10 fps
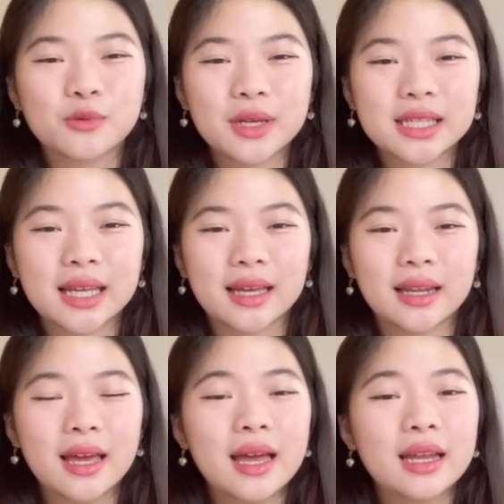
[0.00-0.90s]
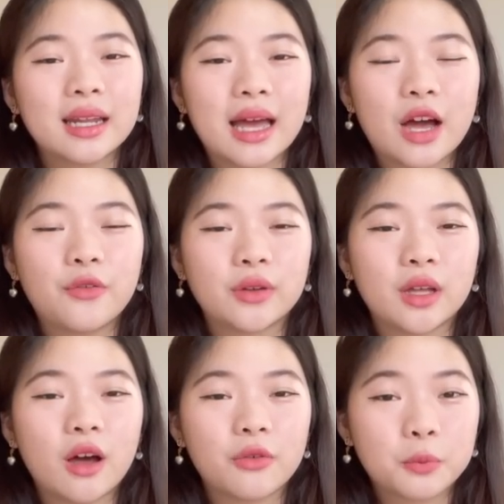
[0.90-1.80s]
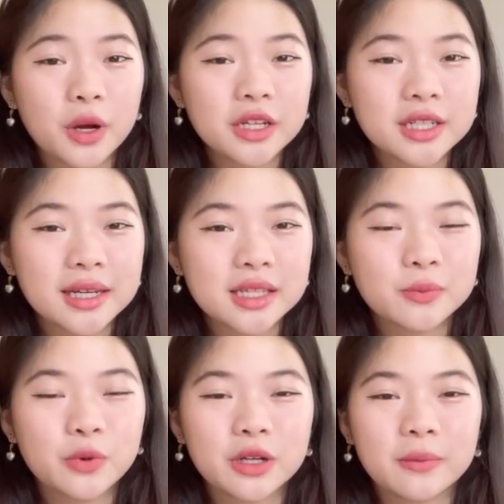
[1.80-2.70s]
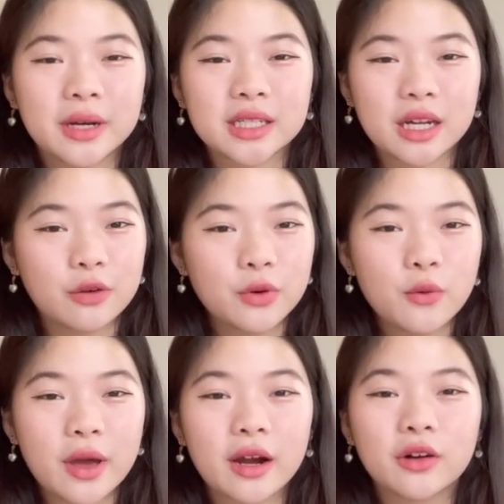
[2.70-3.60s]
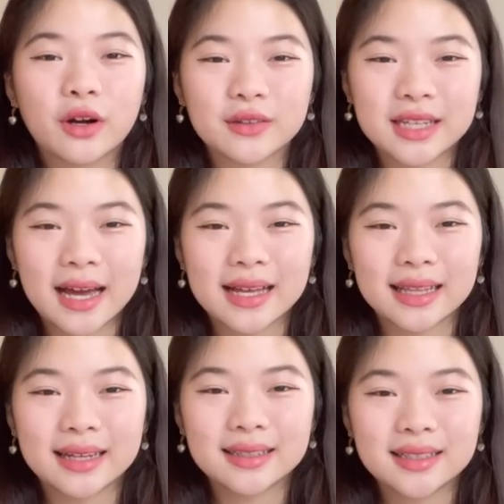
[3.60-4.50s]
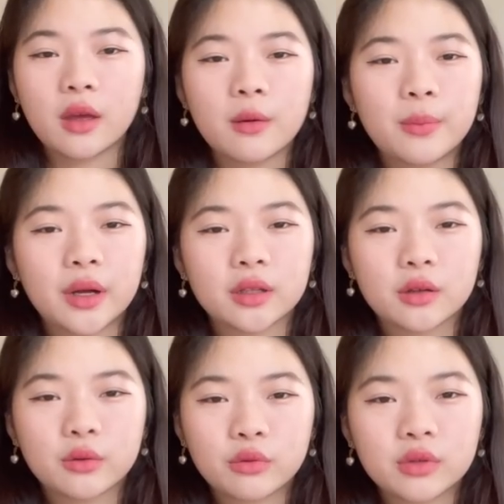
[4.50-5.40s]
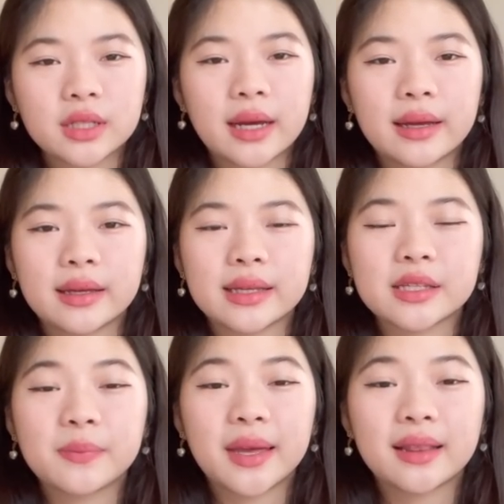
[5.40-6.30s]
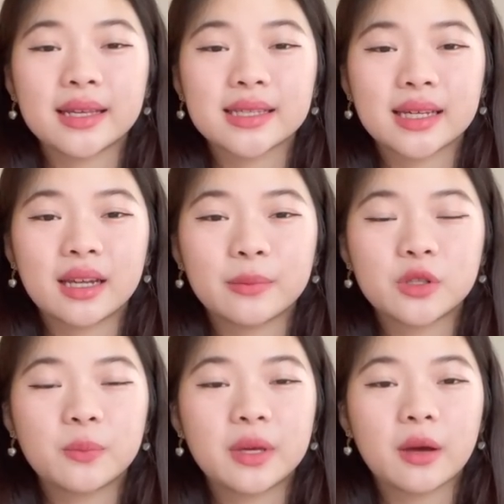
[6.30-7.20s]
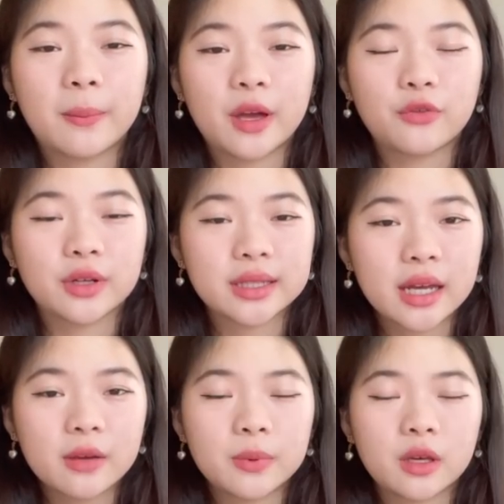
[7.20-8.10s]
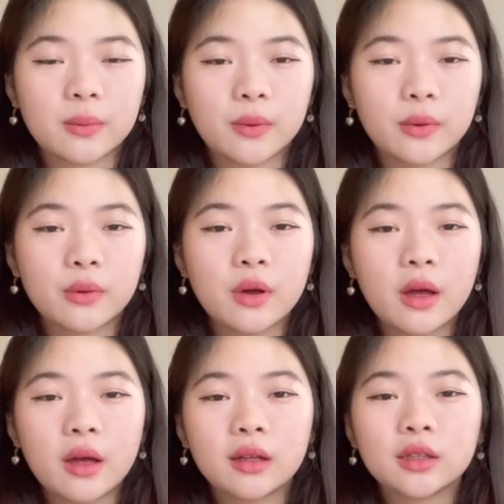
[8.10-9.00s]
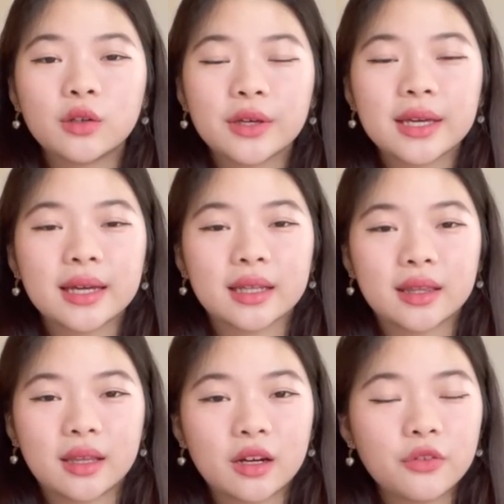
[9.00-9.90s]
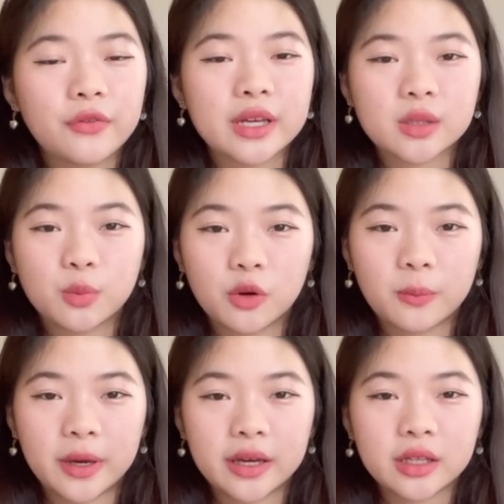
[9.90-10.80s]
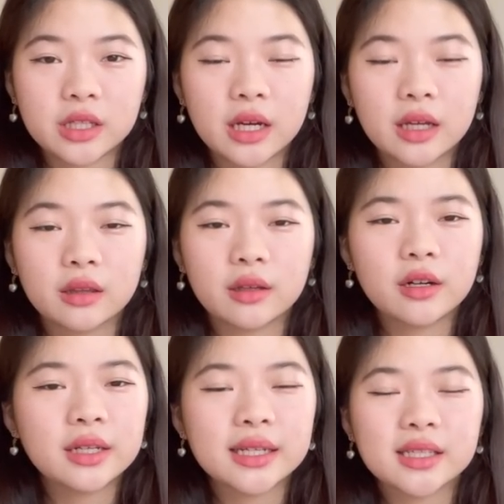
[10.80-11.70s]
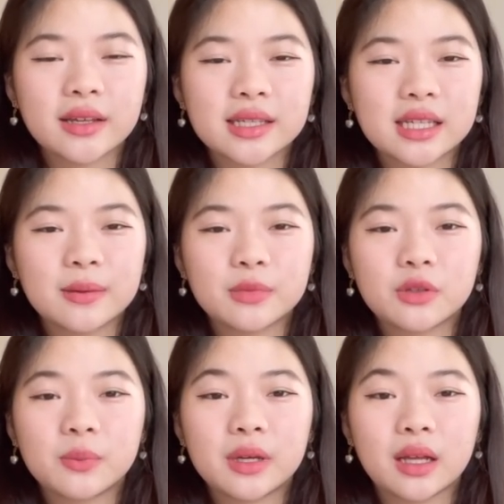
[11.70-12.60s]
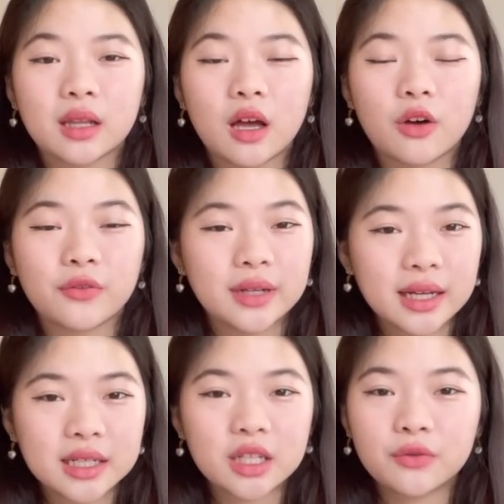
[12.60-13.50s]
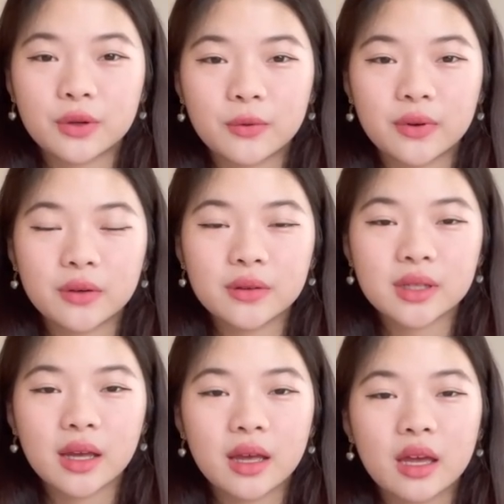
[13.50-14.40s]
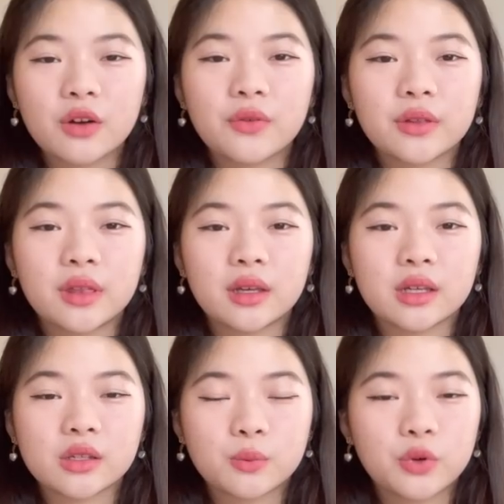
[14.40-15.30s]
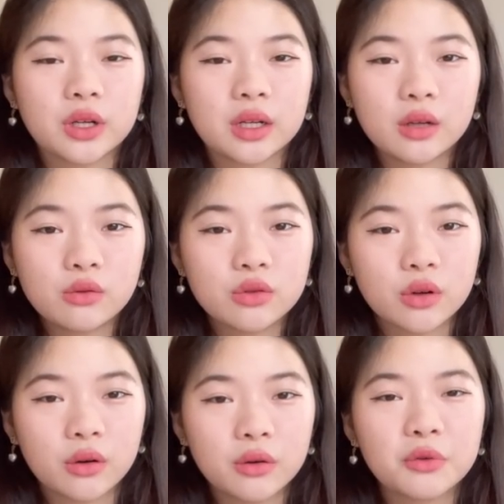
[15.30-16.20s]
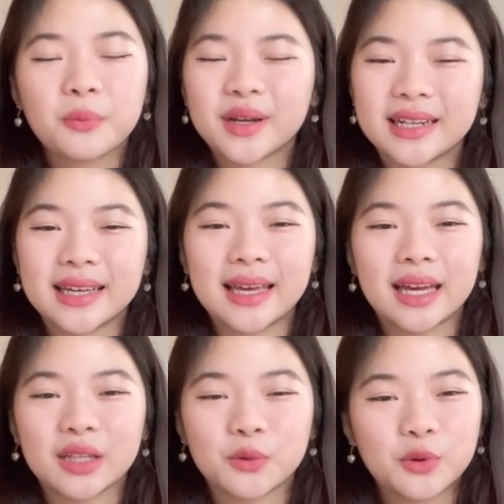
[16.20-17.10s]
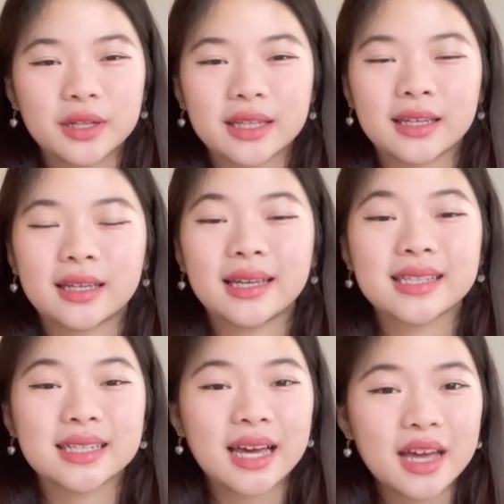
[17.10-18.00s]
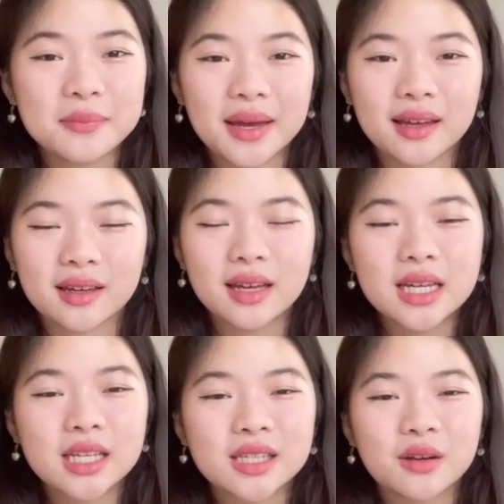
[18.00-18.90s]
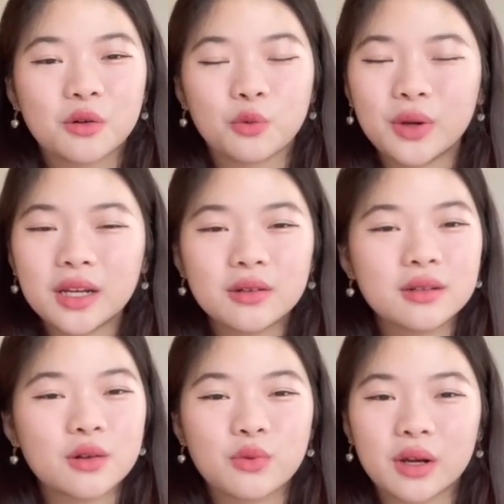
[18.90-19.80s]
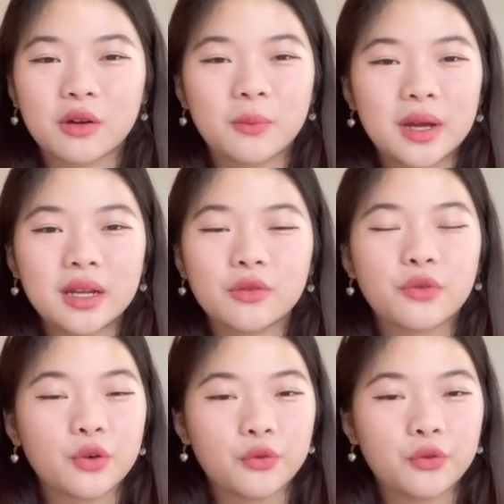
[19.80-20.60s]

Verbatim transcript: we said, they have a lot of branches pretty much everywhere around Thailand. But Krung Thai is mainly set up to be a bank for Thai people. Looking at their Facebook page, there does not seem to be a lot of negative reviews. Everything is pretty neutral, but again, really, it's a Thai bank, so we do not recommend it for